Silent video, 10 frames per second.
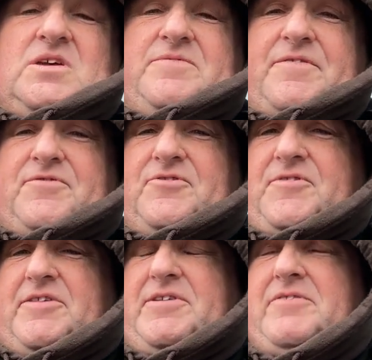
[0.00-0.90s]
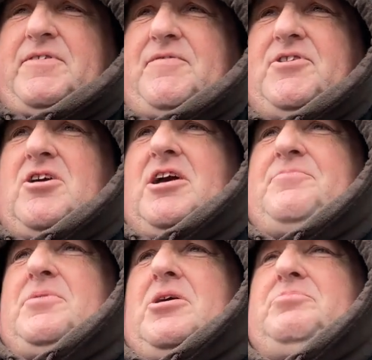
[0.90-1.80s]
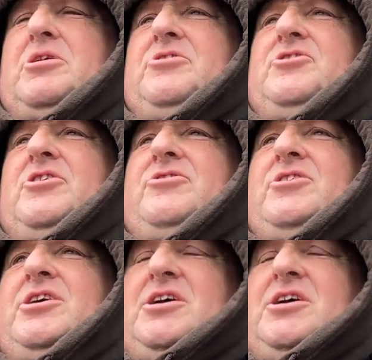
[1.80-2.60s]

If I forgot your part, apologise.